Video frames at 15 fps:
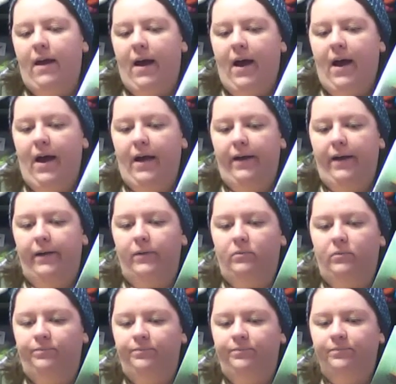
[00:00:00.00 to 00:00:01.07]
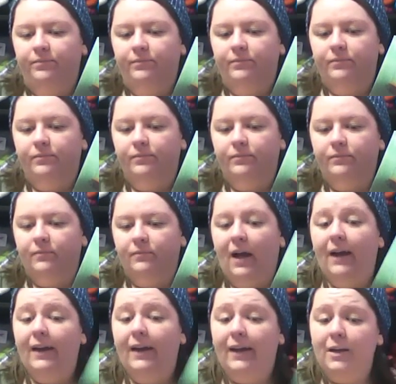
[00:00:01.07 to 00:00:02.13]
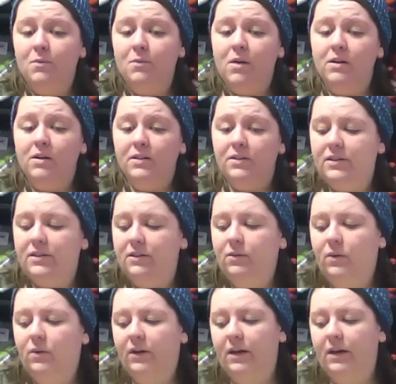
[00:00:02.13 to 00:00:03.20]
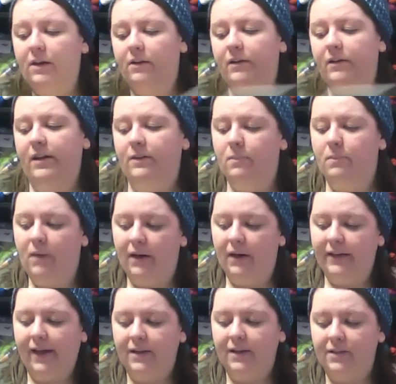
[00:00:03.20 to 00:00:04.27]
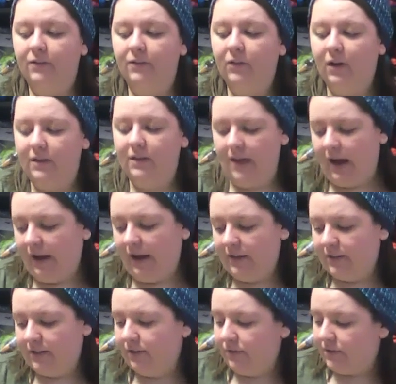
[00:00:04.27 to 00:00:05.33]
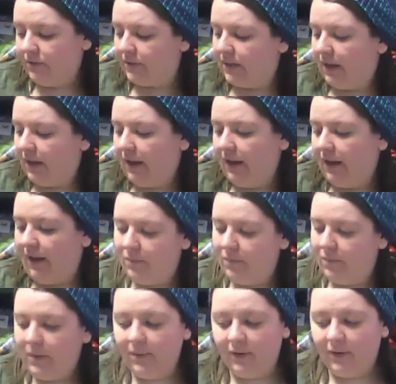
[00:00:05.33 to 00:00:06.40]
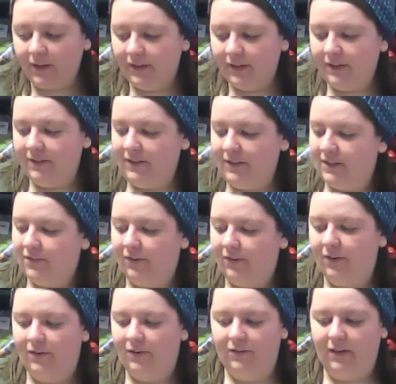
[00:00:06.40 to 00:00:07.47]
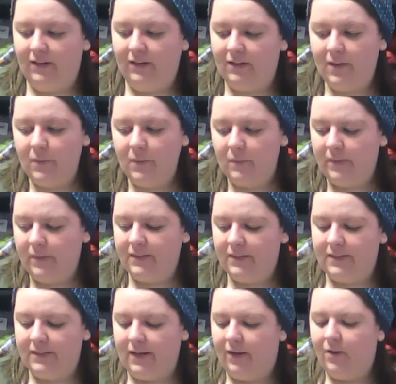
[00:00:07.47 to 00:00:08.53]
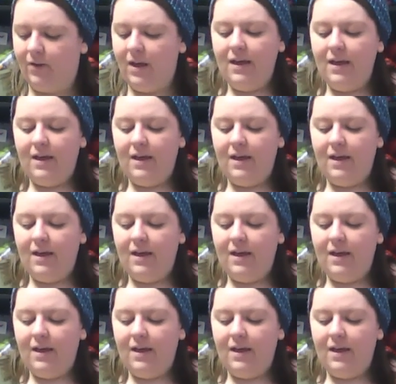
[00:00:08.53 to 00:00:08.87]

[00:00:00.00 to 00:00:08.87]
I am also still working on getting the podcast over onto iTunes. I have been working on this for like a couple months now.